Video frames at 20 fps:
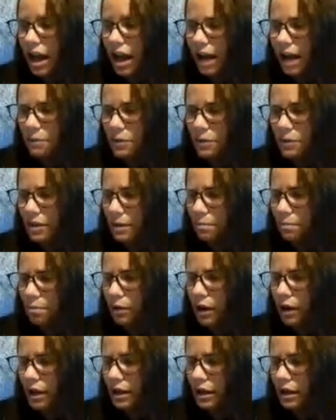I'm with the
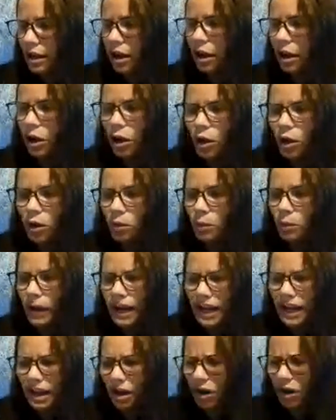
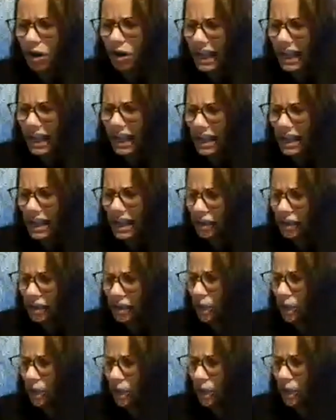wait, I can't hear
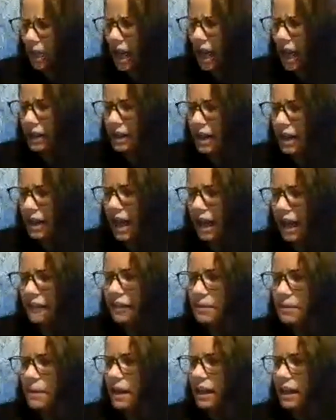you. Hold on.
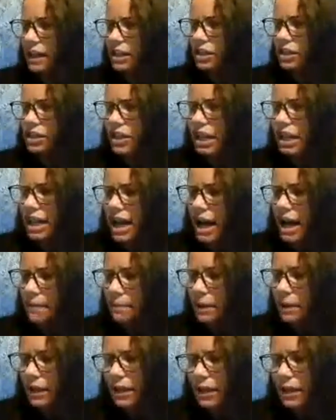Everybody, shut up."